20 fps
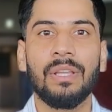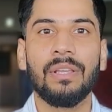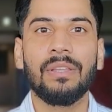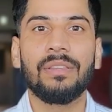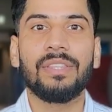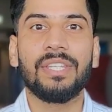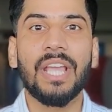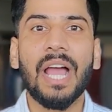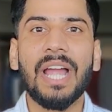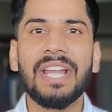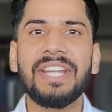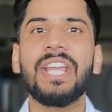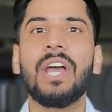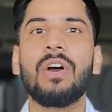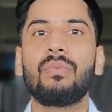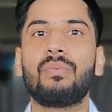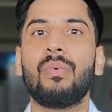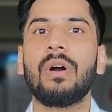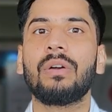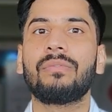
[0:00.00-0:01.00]
The idea
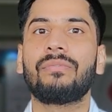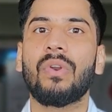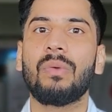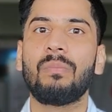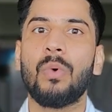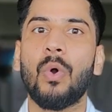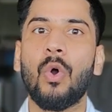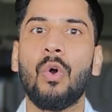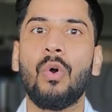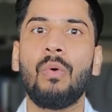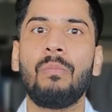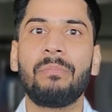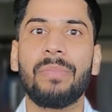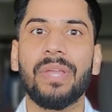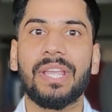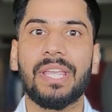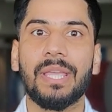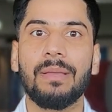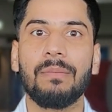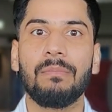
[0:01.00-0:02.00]
of work from home
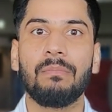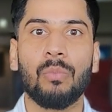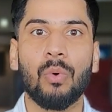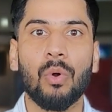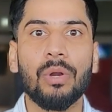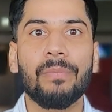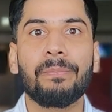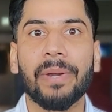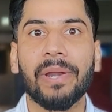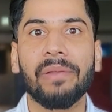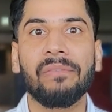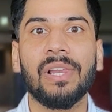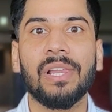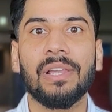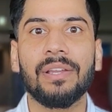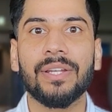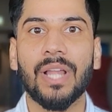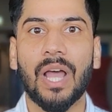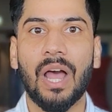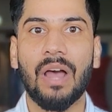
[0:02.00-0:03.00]
became more
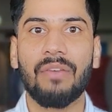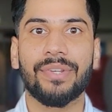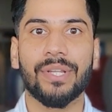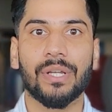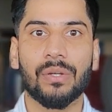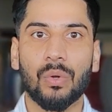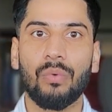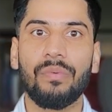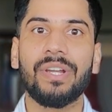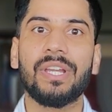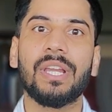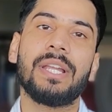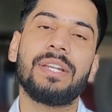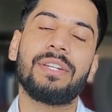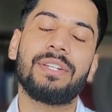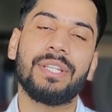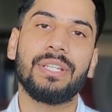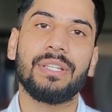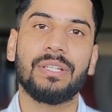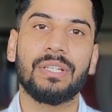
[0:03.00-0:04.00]
prevalent after
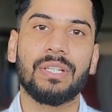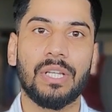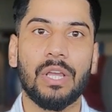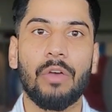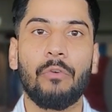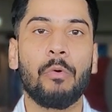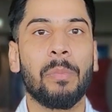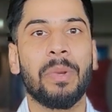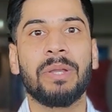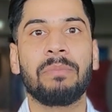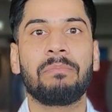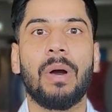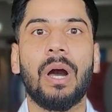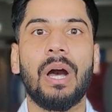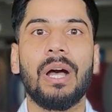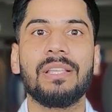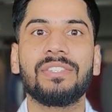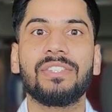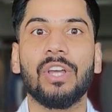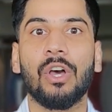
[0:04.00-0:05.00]
COVID-19. Government
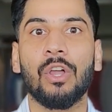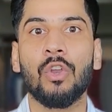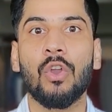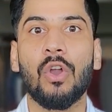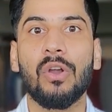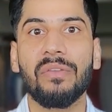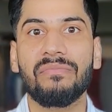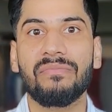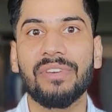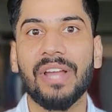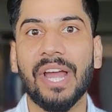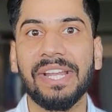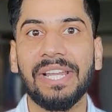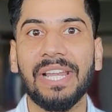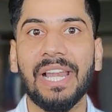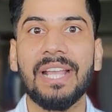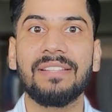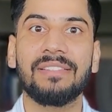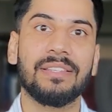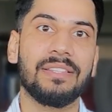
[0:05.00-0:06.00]
passed a lot of
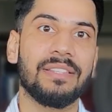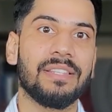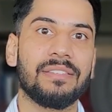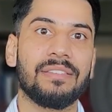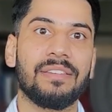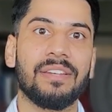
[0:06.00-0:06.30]
guidelines in this